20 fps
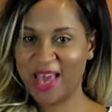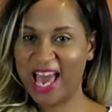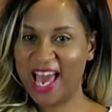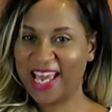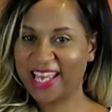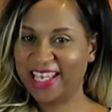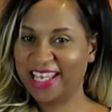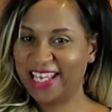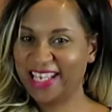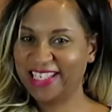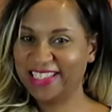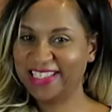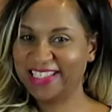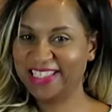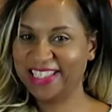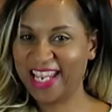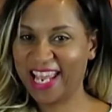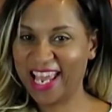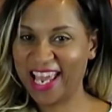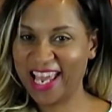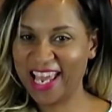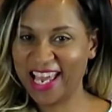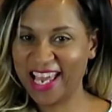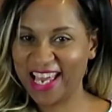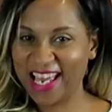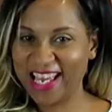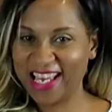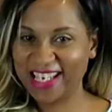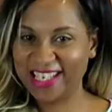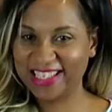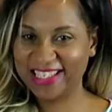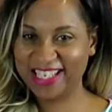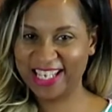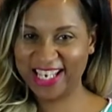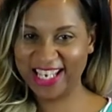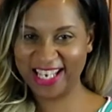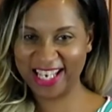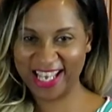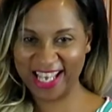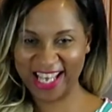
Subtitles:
mac and cheese.